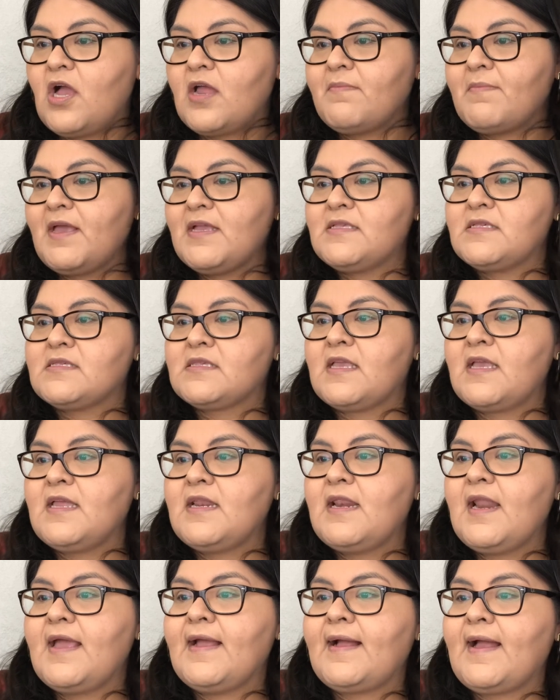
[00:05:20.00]
my
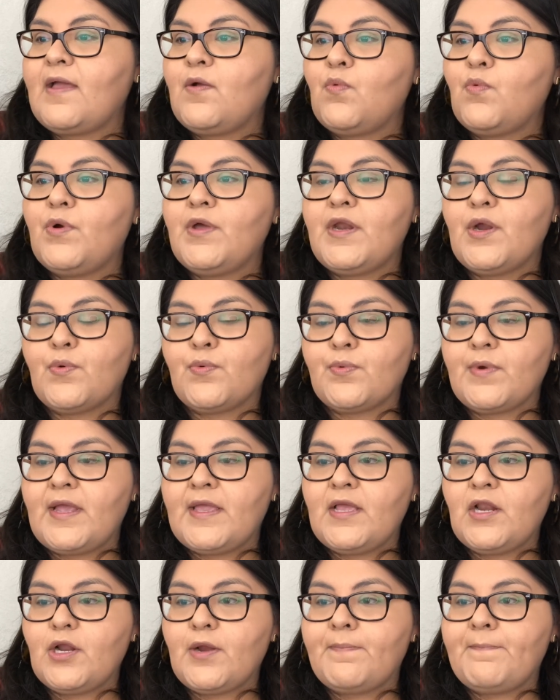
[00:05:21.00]
skin like I would a
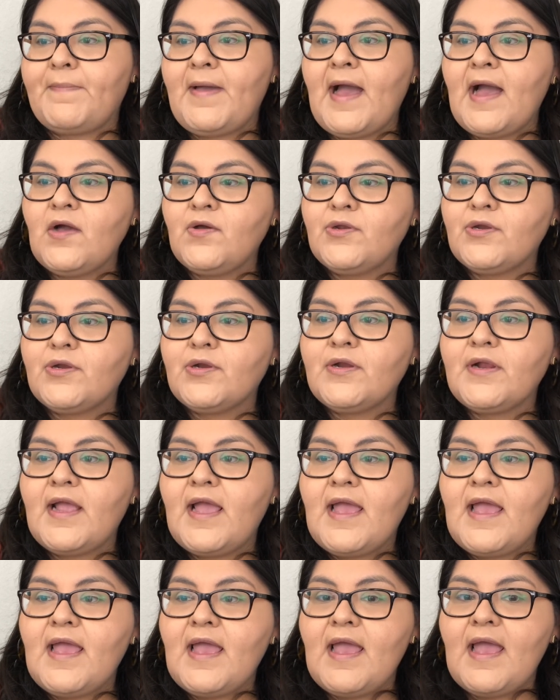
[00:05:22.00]
regular powder,
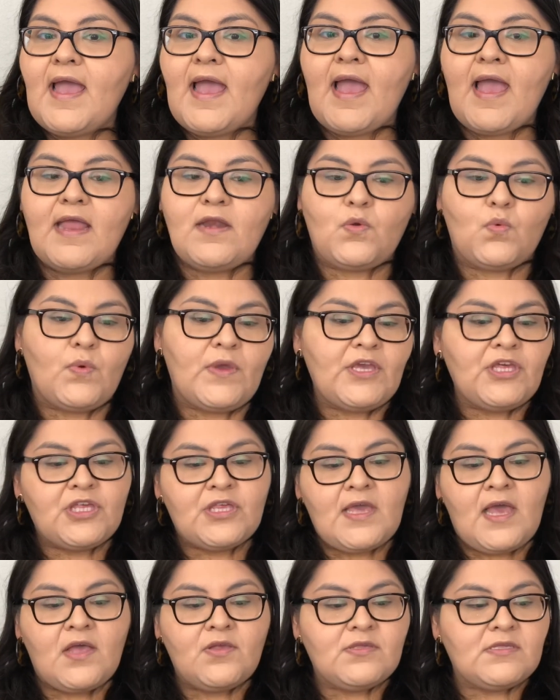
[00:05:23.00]
and we
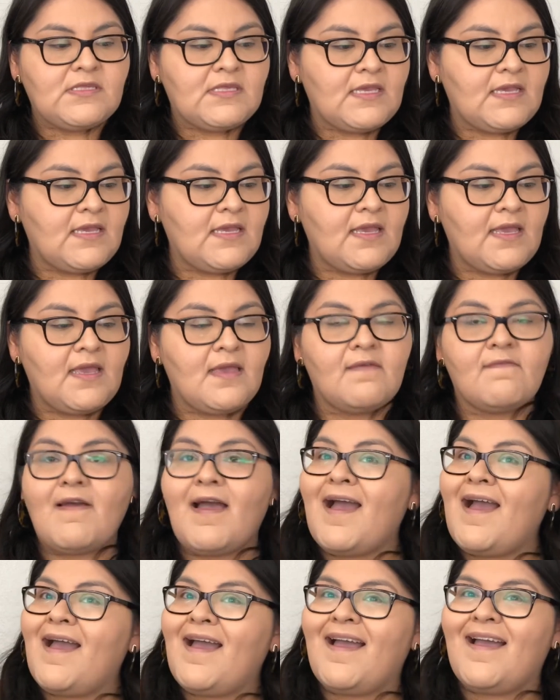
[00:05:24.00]
shall see if
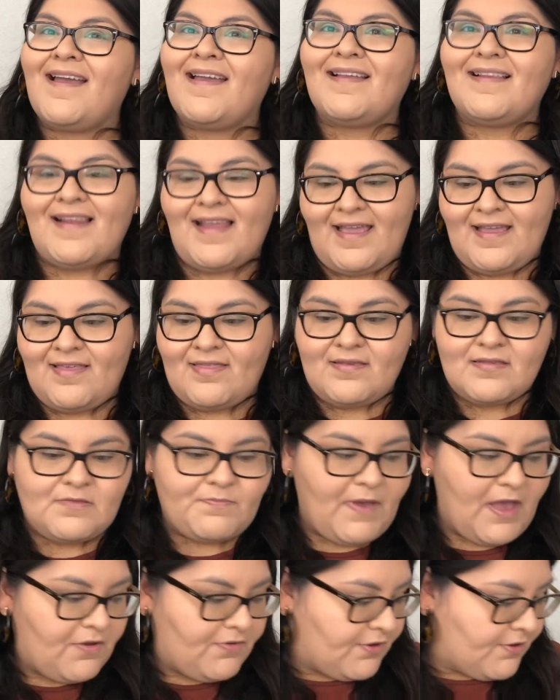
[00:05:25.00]
I like this
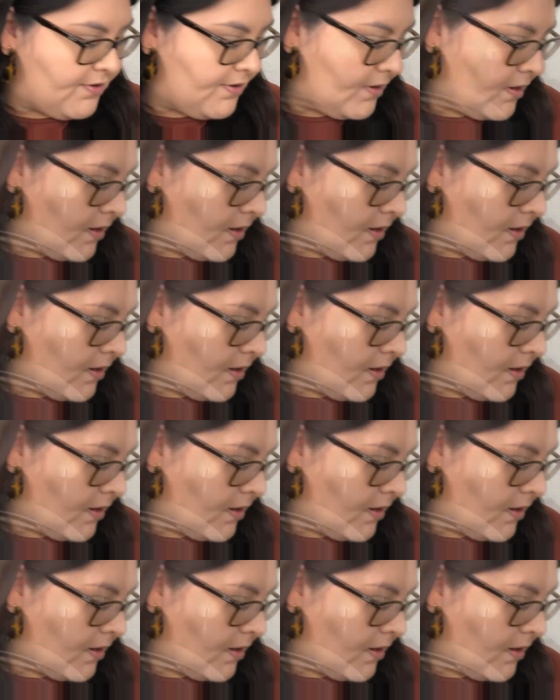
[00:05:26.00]
powder.